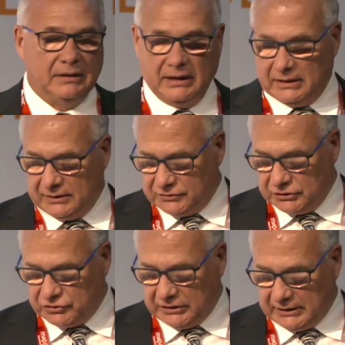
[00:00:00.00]
And I'll
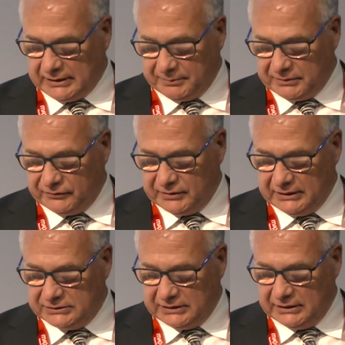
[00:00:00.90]
just say a couple of
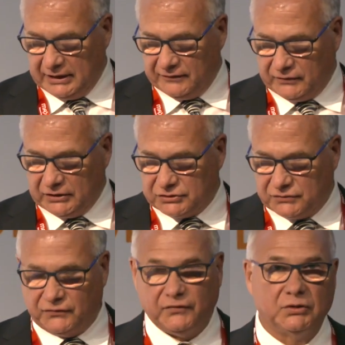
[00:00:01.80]
things. And in that
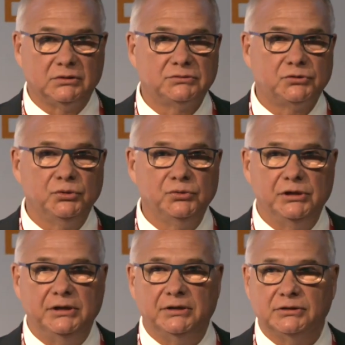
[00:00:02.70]
first full 2
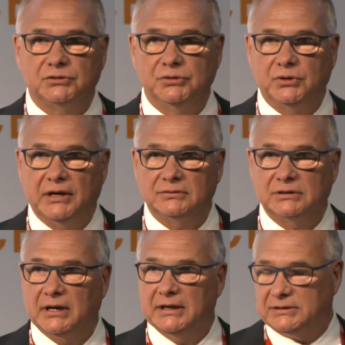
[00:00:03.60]
years,
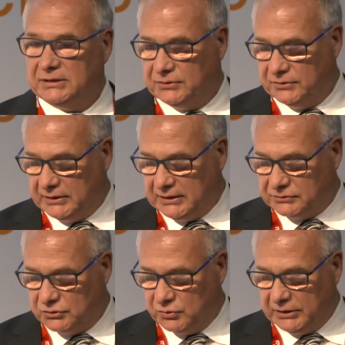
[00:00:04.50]
2019,
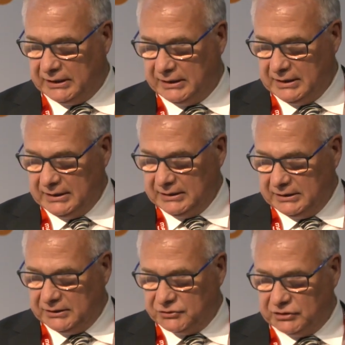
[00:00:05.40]
2020,
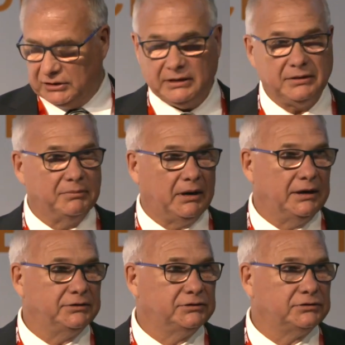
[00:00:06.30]
you can see that the
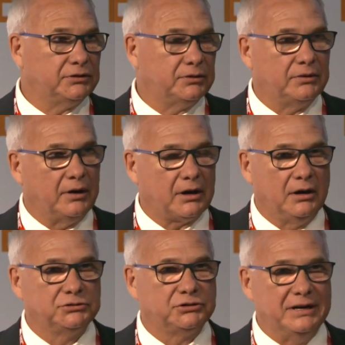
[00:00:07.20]
margins are
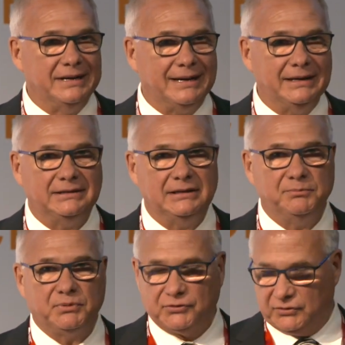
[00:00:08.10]
close to
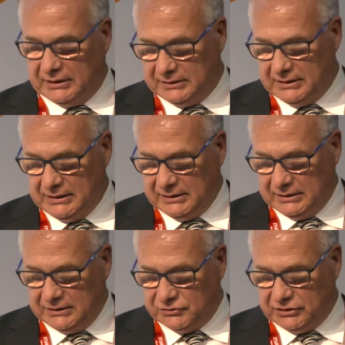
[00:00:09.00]
90%.
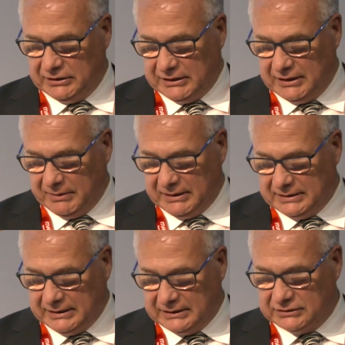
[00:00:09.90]
You can see that
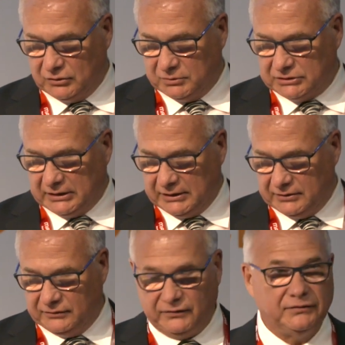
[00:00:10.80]
EBITDA is almost
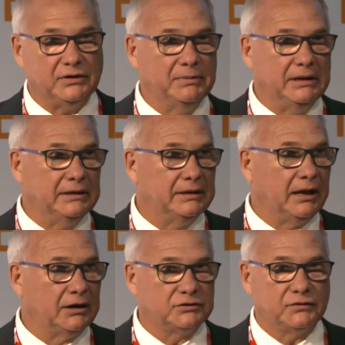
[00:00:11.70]
$150 million
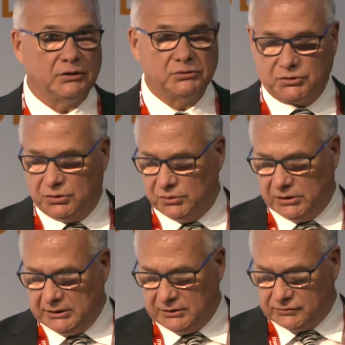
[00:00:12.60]
for those 2
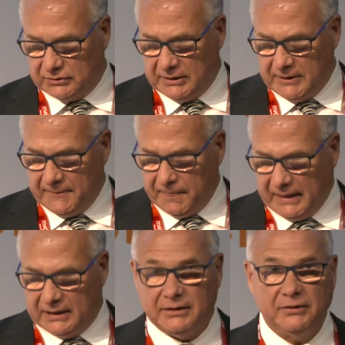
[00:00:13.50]
years.
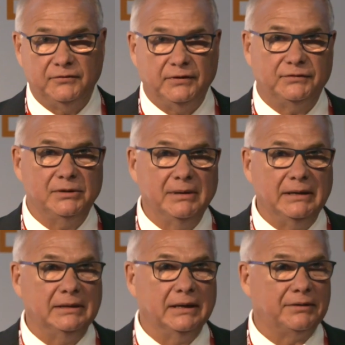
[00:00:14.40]
That $150
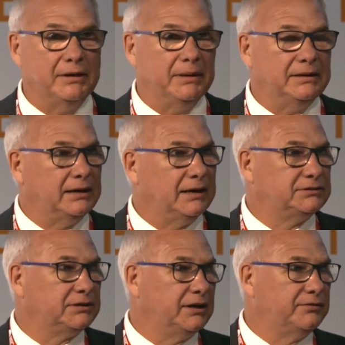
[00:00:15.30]
million EBITDA is
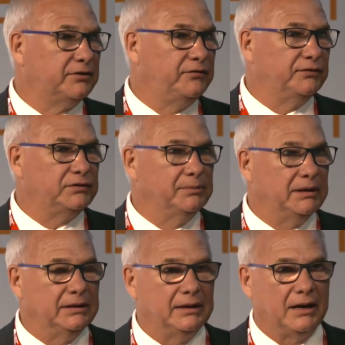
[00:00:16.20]
to cover a $50
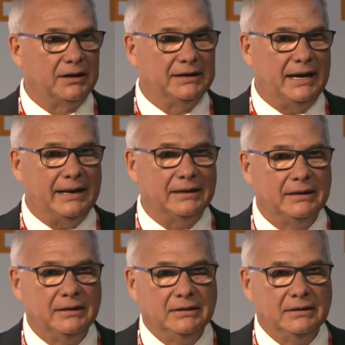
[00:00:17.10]
million debt.